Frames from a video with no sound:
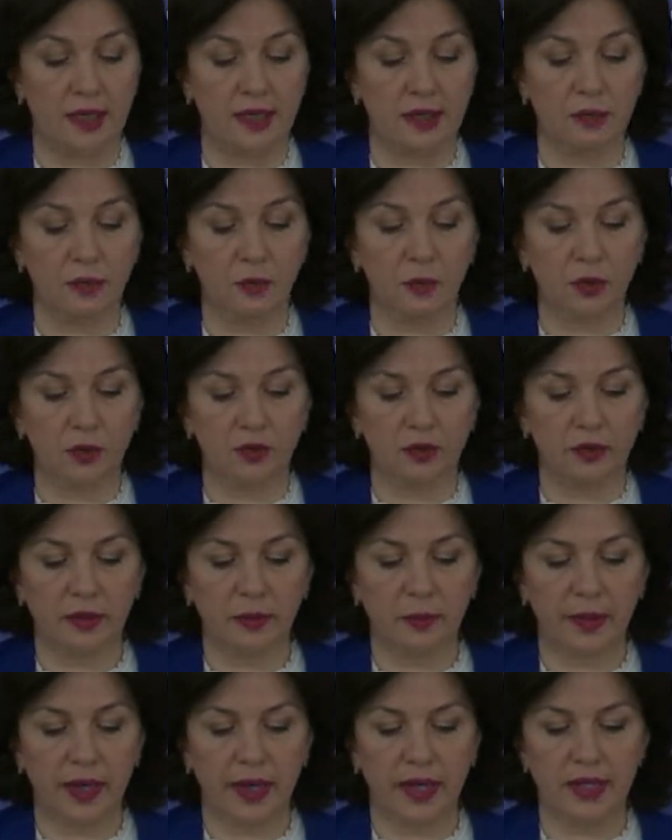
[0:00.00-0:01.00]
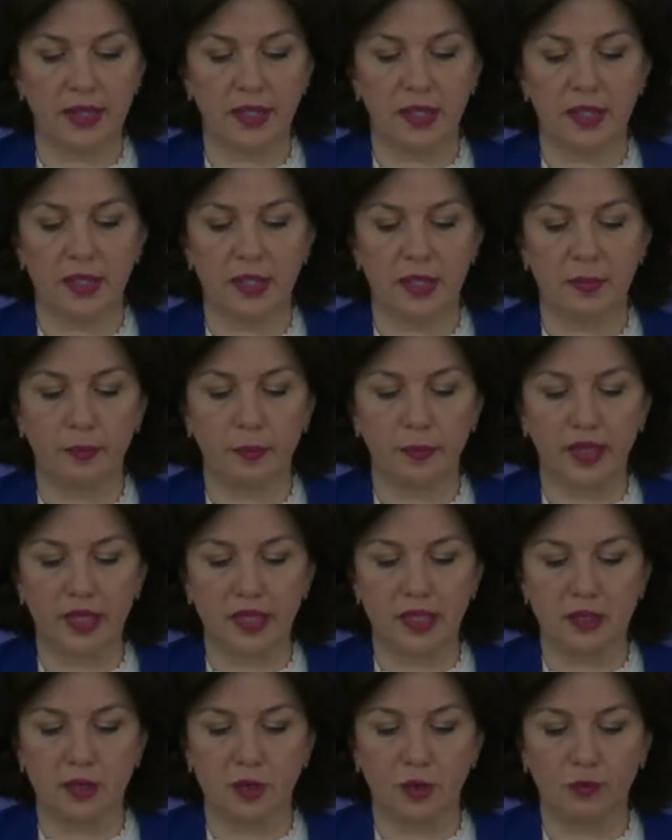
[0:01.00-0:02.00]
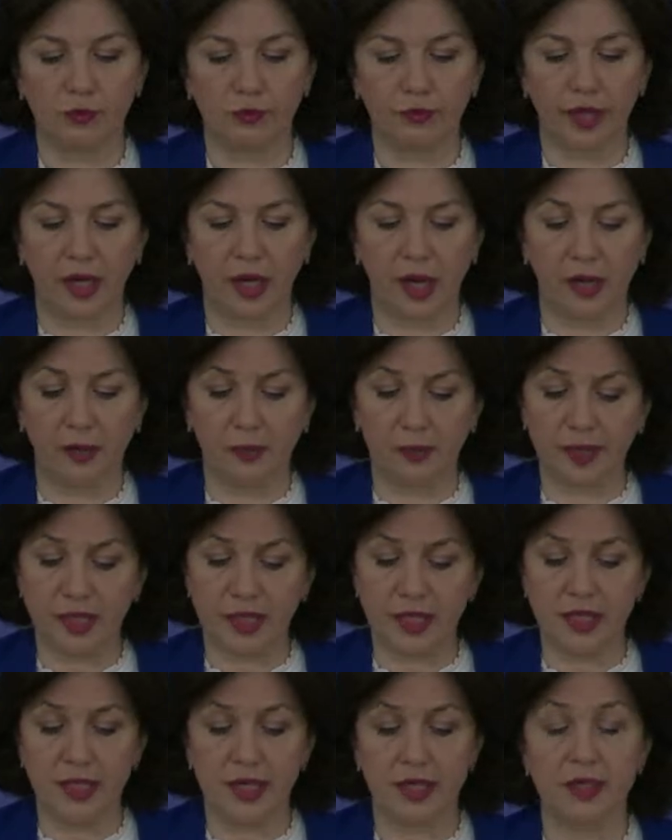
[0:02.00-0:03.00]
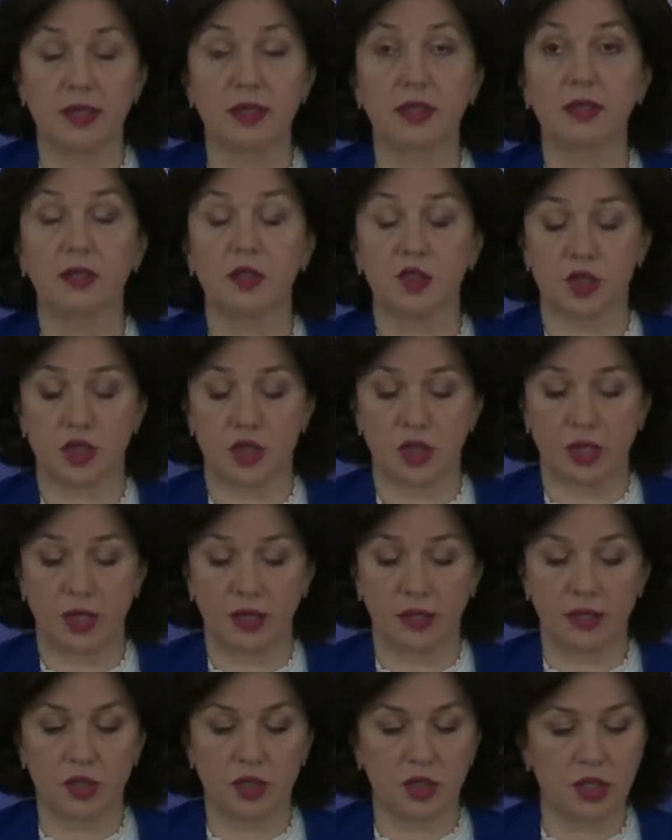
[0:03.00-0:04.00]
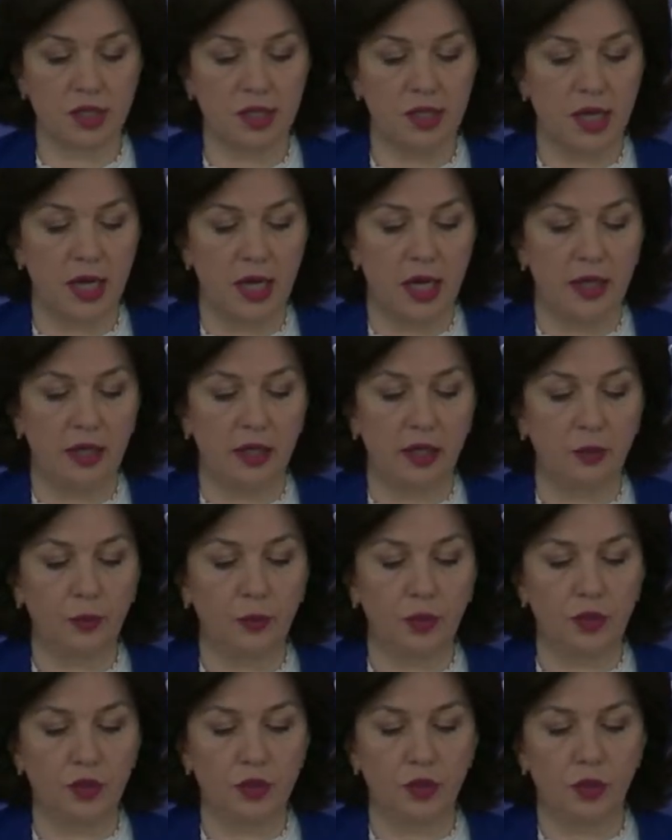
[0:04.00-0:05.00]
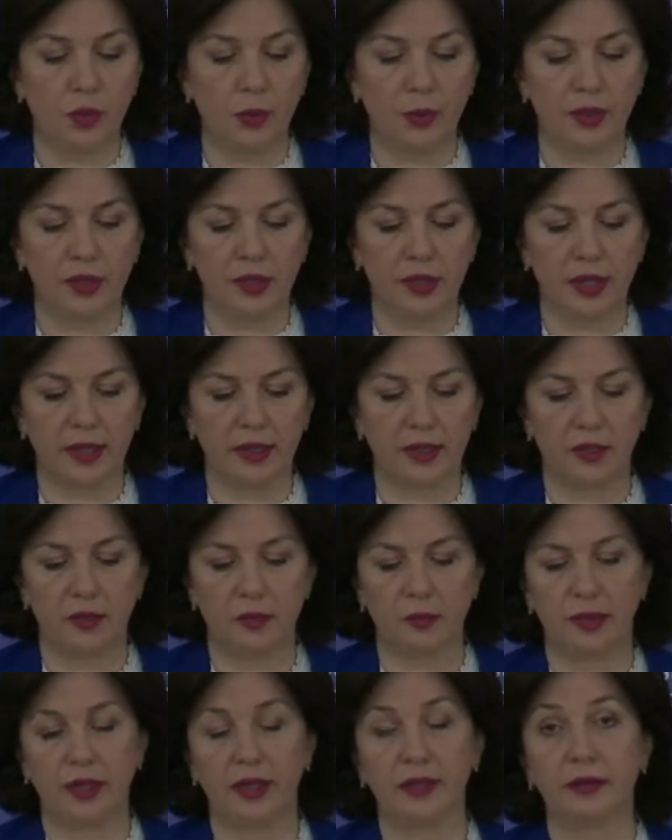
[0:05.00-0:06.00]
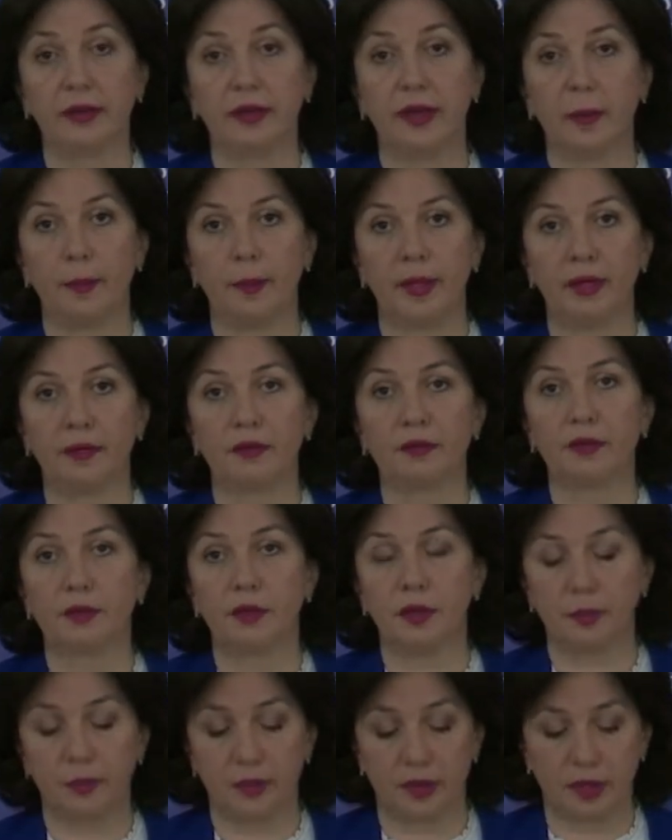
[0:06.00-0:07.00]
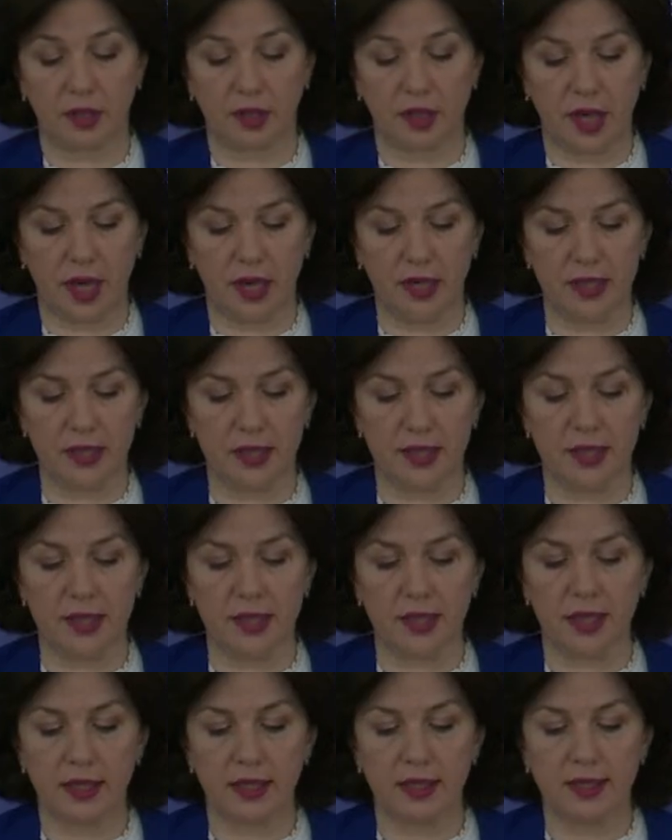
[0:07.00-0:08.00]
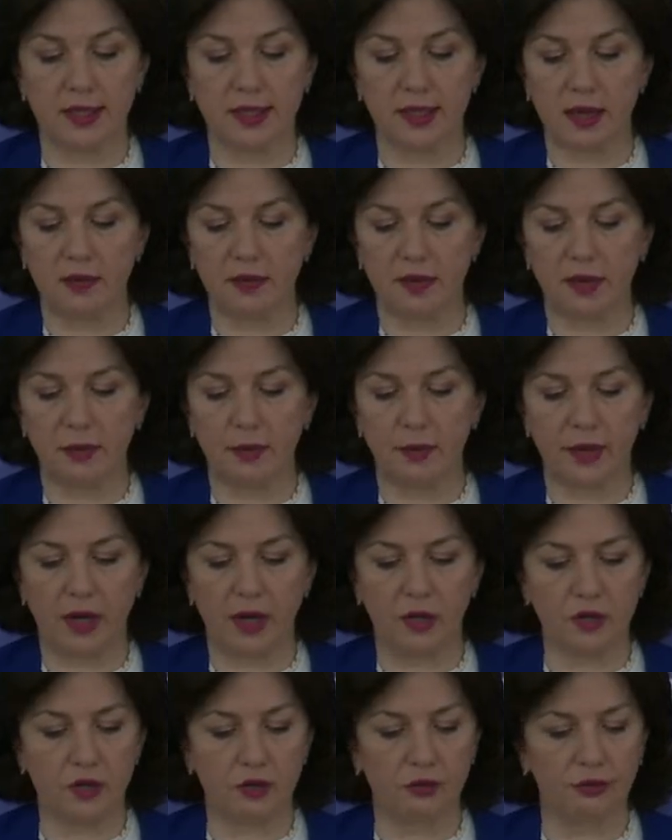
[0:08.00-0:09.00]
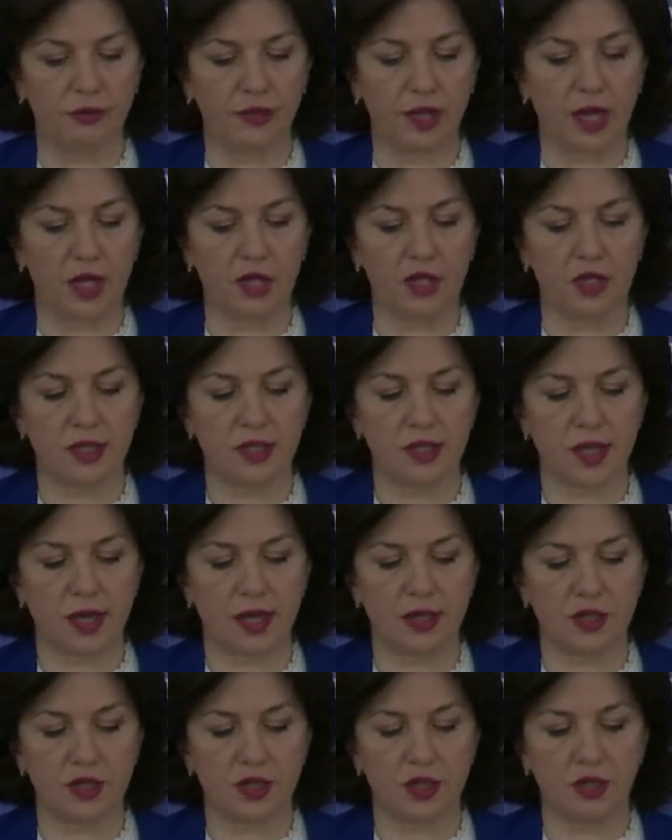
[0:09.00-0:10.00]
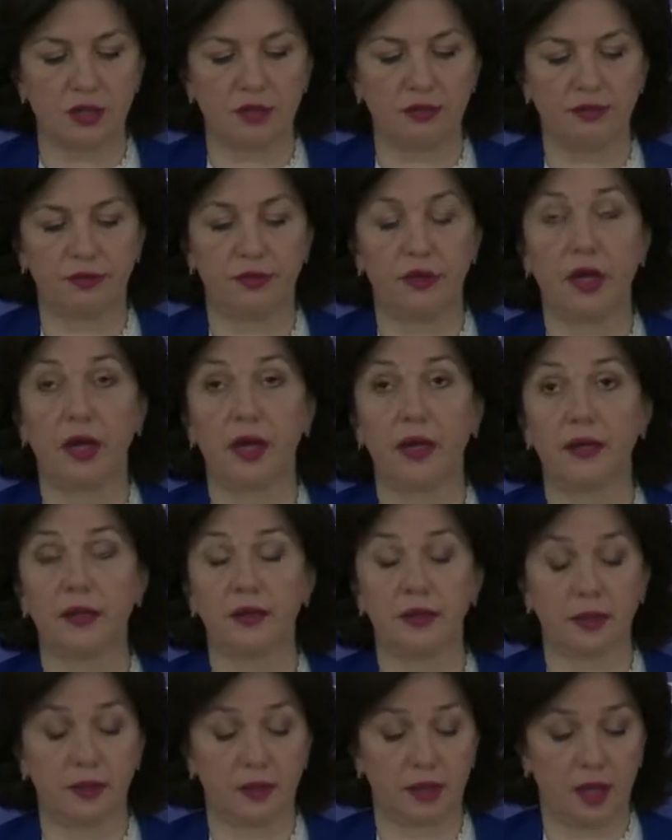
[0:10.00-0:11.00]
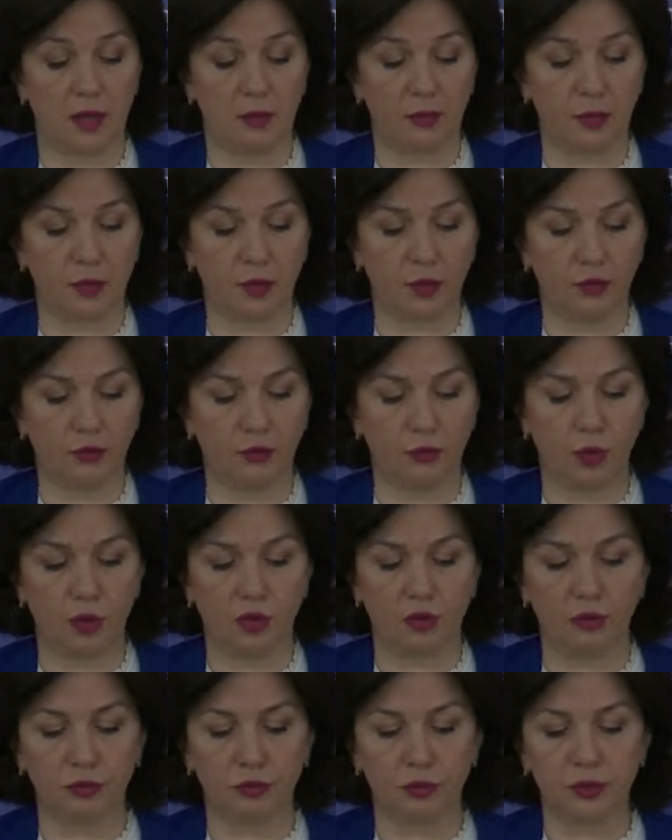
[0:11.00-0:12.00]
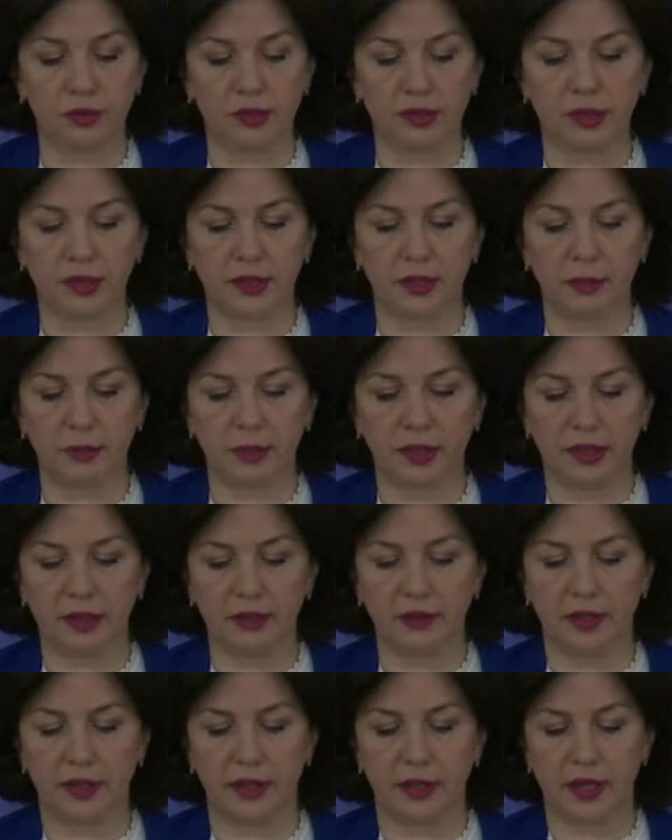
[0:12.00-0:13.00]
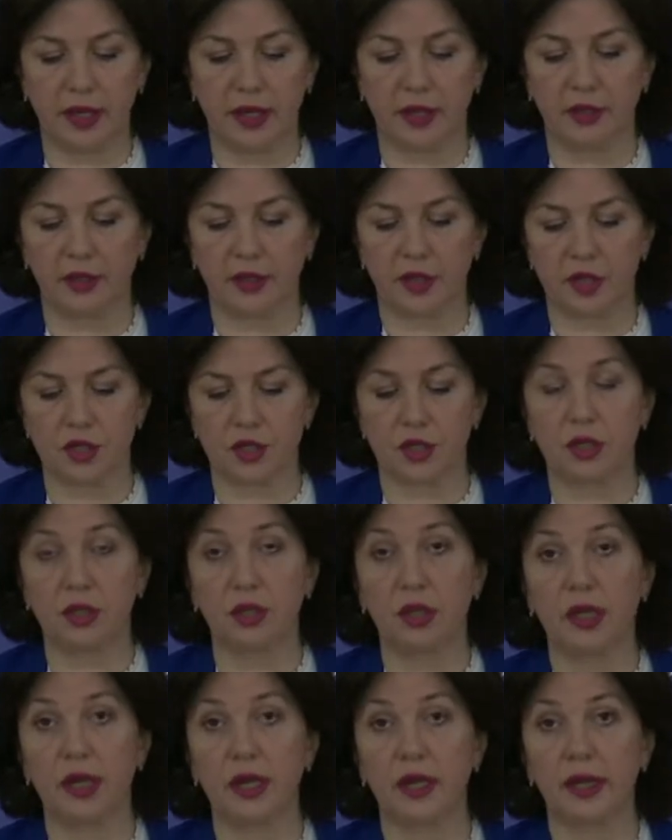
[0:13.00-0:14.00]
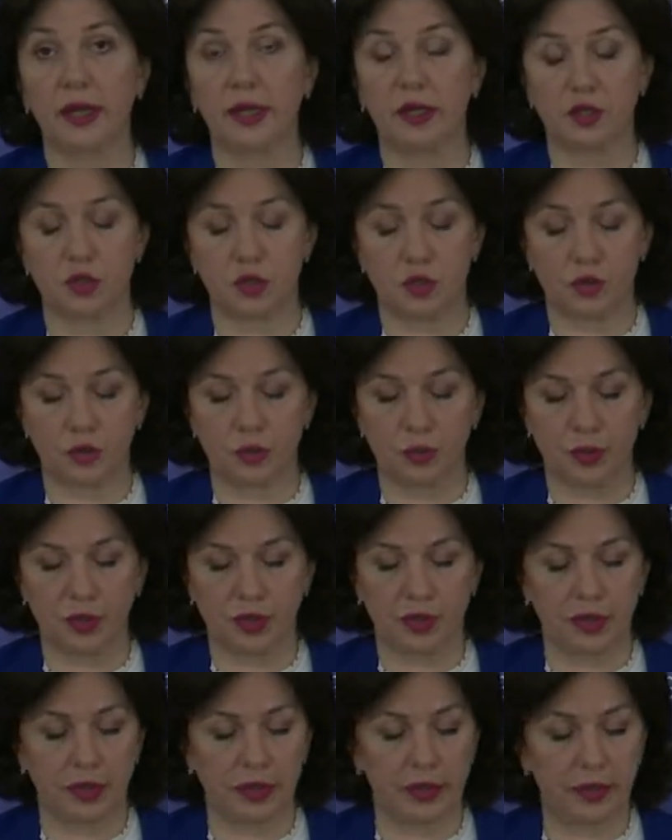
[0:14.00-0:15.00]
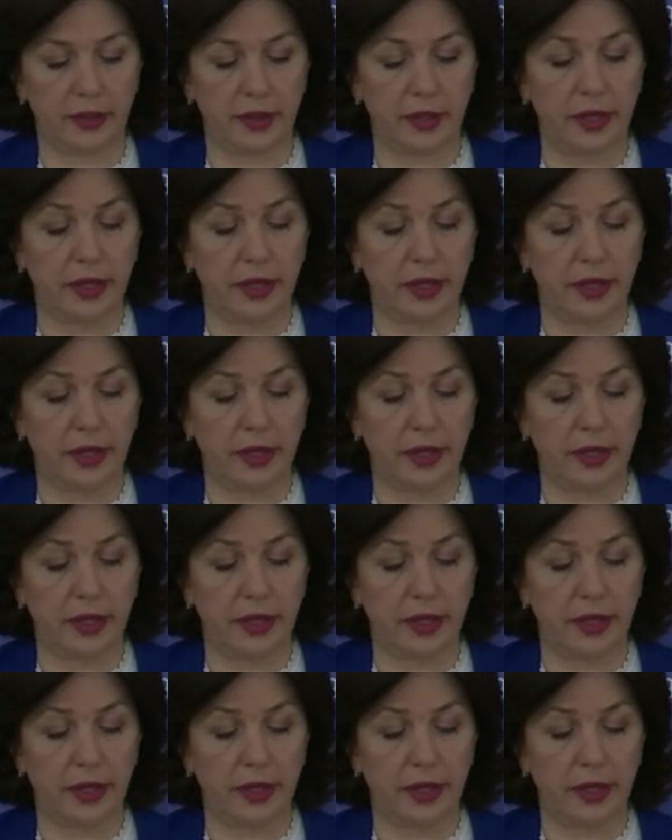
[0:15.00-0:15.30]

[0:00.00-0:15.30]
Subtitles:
the world remains in the midst of unprecedented challenges in which COVID-19 pandemic, triple crisis, and severe impacts of Russia's unjustified and unprovoked full-scale military aggression against Ukraine